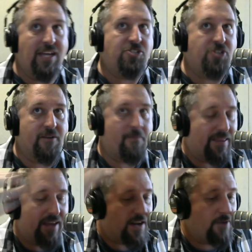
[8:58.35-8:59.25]
He should have
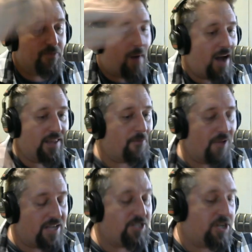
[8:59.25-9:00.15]
been there. He was behind the
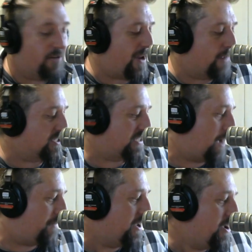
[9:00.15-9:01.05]
play. He should have been able to
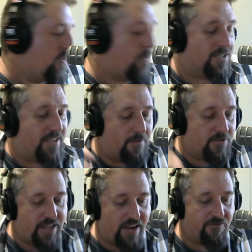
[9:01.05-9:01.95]
stop it. Wasn't
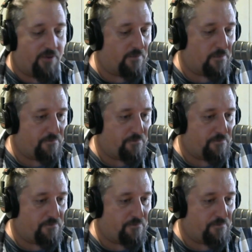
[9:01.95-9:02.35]
able to stay in front.